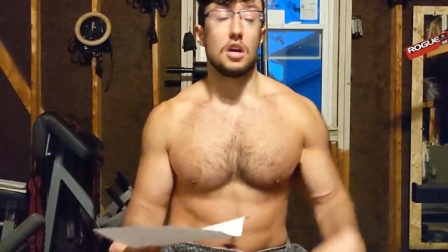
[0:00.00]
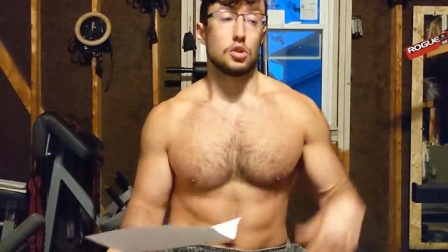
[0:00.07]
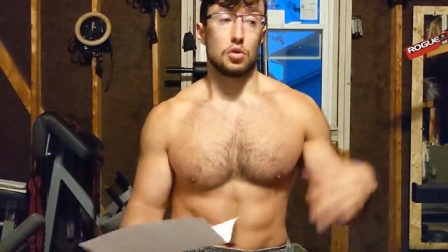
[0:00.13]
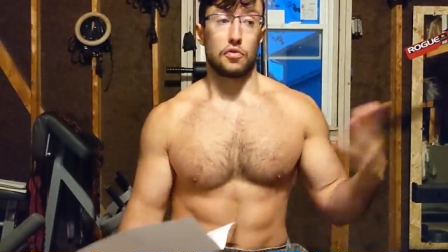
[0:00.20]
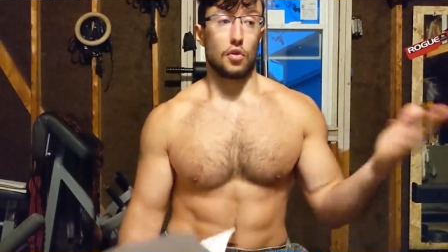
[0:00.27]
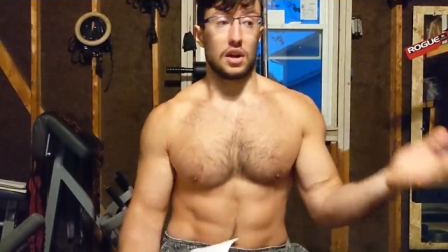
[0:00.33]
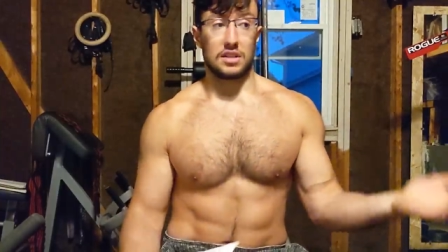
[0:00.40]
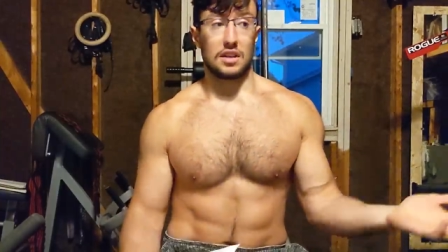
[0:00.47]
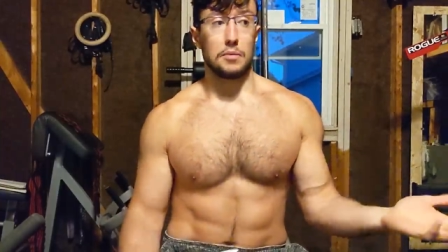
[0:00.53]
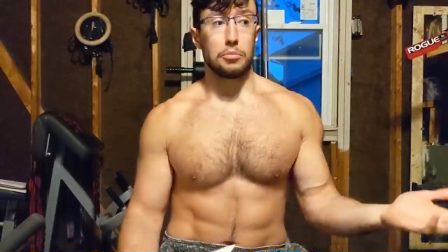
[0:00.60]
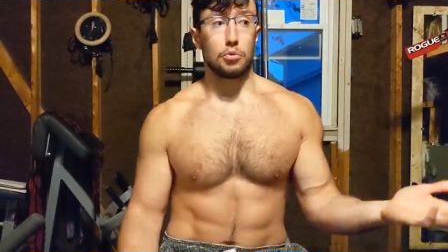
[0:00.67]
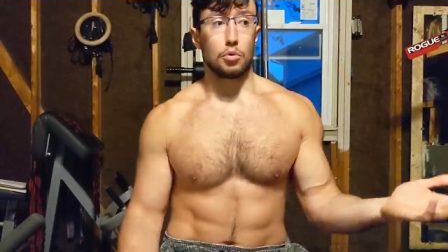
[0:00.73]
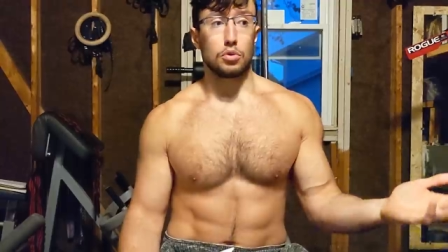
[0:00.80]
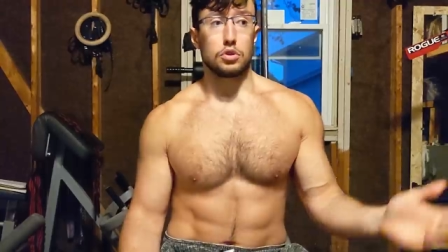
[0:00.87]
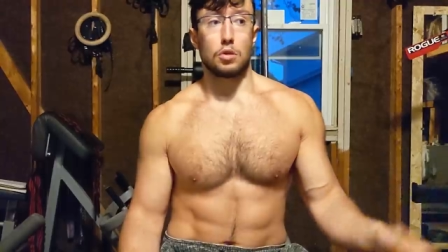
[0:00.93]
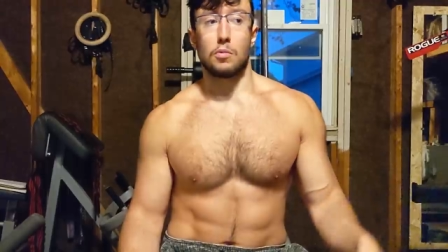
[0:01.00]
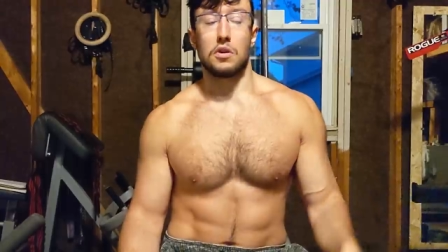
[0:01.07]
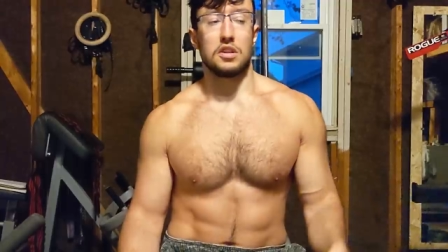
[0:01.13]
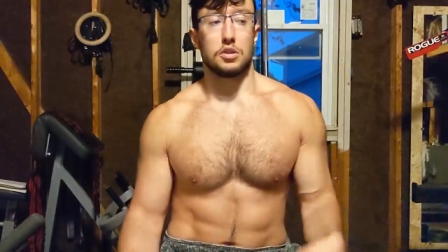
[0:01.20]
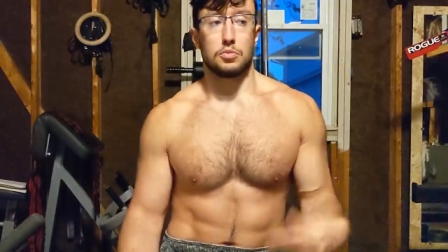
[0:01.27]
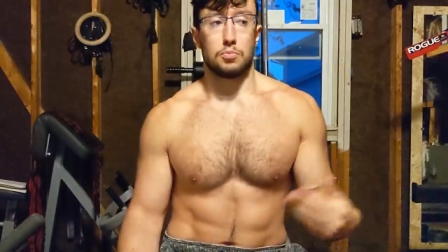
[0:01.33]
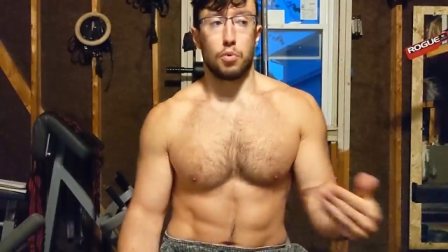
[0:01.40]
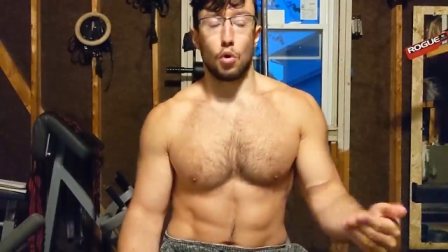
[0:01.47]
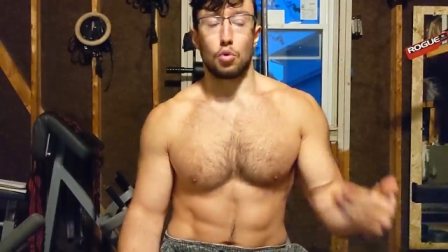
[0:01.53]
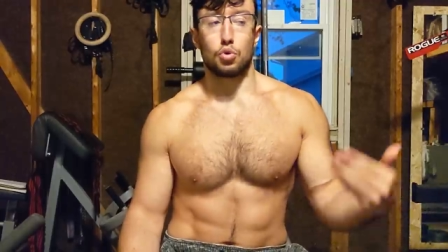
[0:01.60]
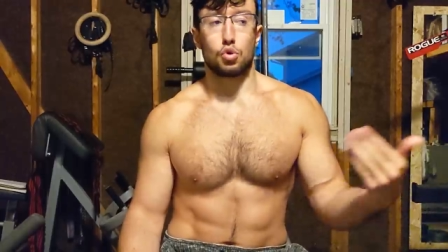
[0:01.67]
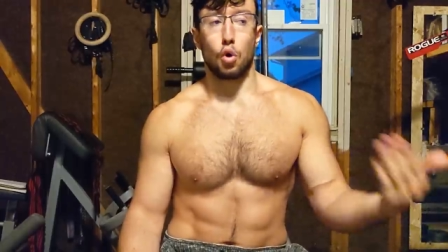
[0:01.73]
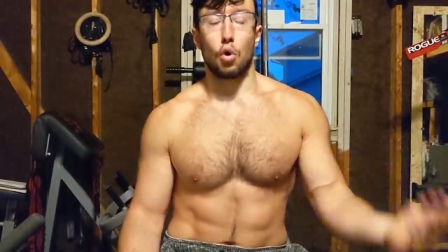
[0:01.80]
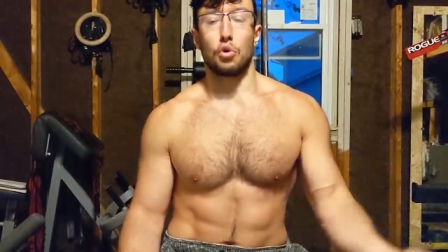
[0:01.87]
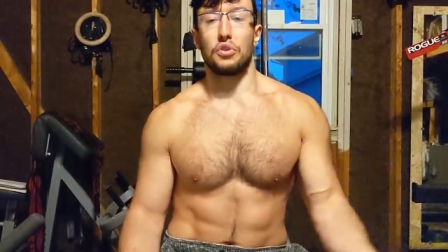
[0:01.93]
So for example, someone is
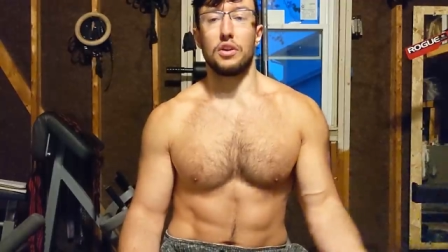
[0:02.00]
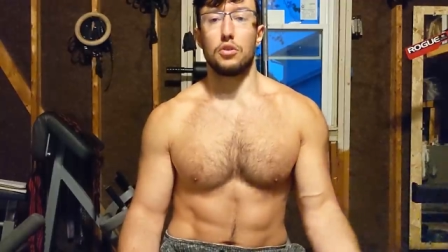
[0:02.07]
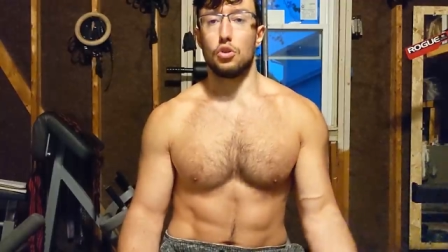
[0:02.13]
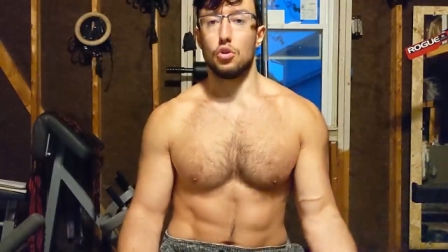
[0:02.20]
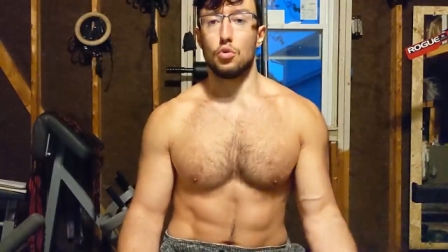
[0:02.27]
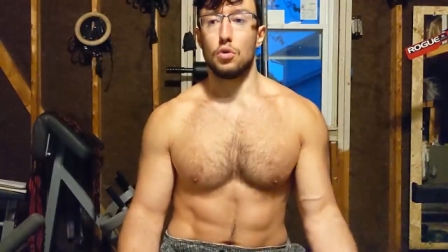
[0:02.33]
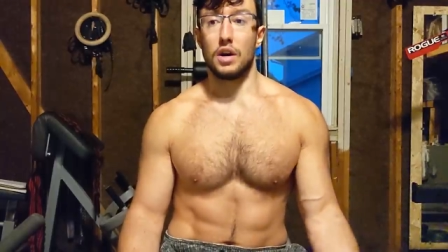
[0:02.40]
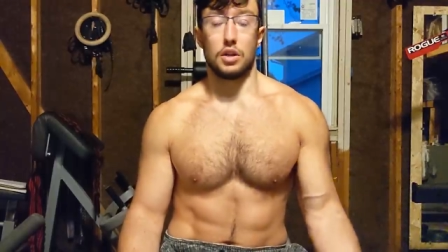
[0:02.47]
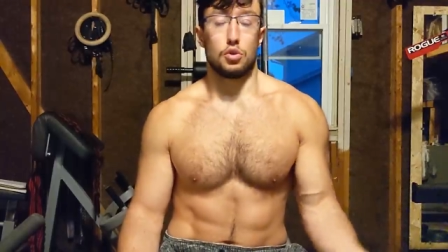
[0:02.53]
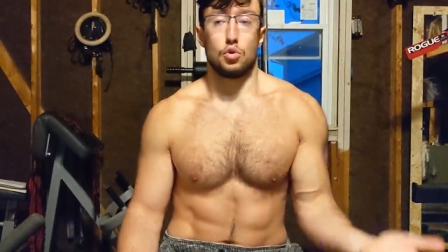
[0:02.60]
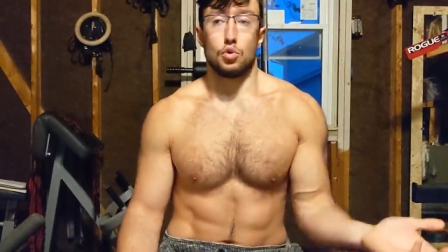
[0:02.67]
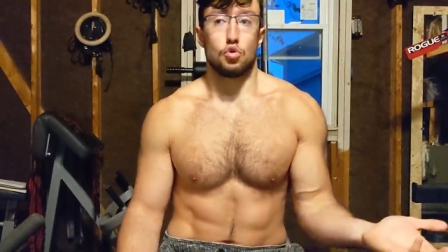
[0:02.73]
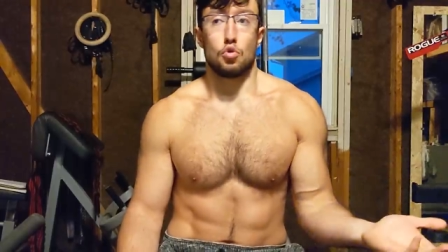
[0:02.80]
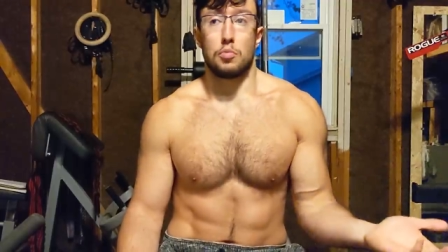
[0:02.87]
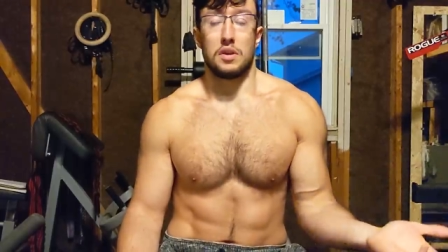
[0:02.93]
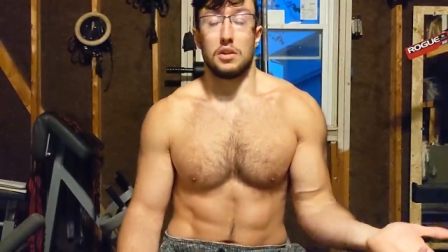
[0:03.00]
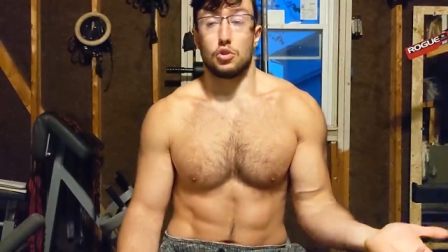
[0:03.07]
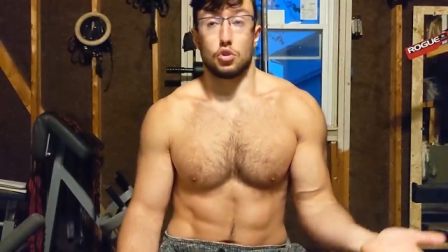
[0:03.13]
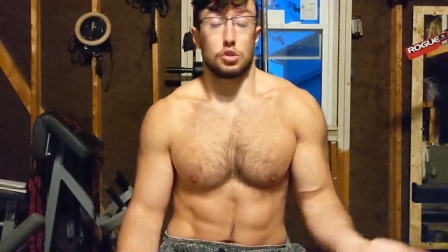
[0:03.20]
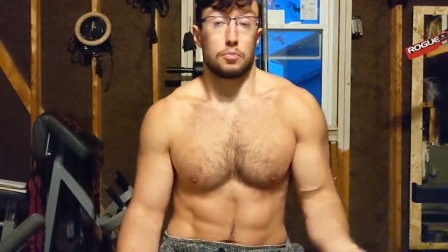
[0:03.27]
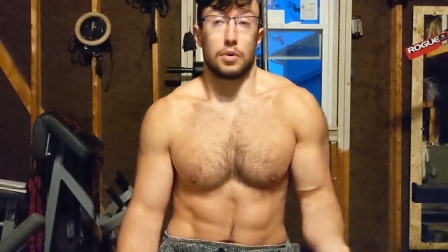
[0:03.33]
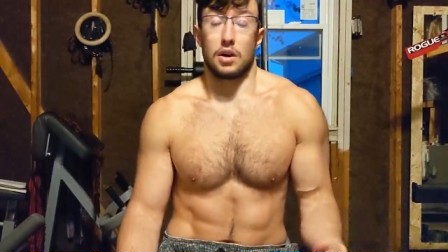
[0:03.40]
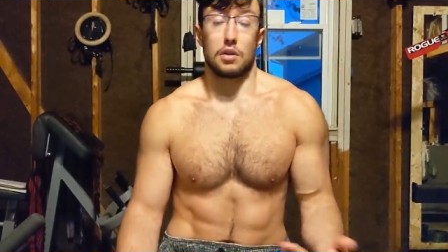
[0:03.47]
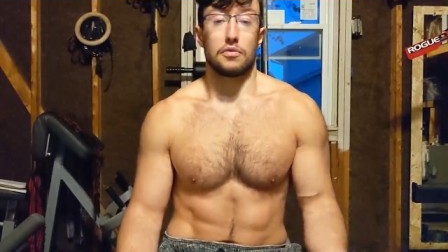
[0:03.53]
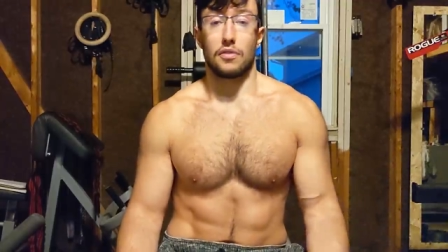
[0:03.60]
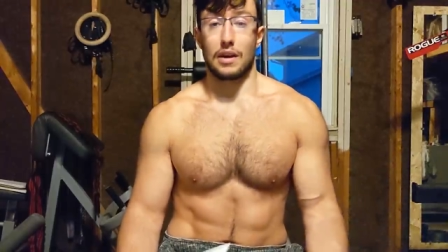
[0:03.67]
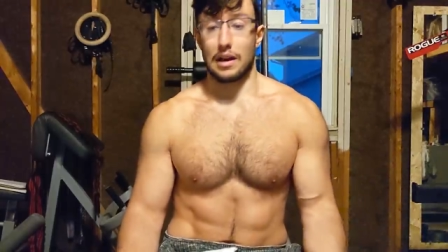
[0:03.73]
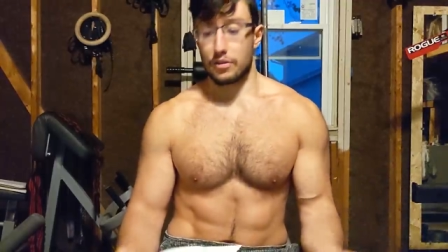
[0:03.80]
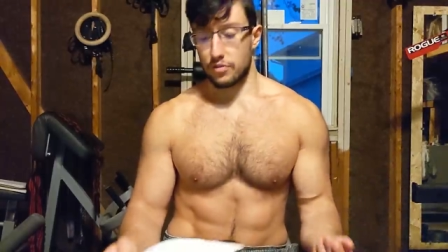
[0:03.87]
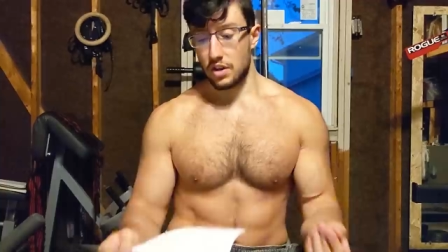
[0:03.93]
born taller than you. It used to be just part
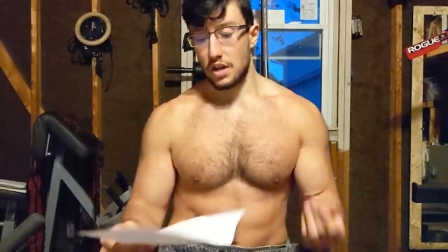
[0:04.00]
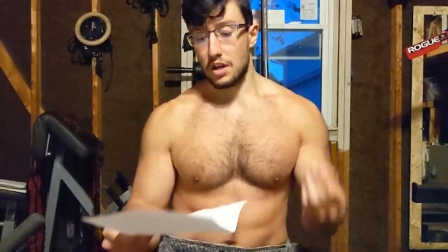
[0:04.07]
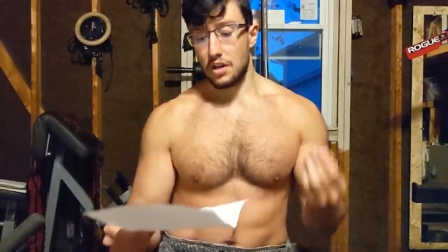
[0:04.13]
of life.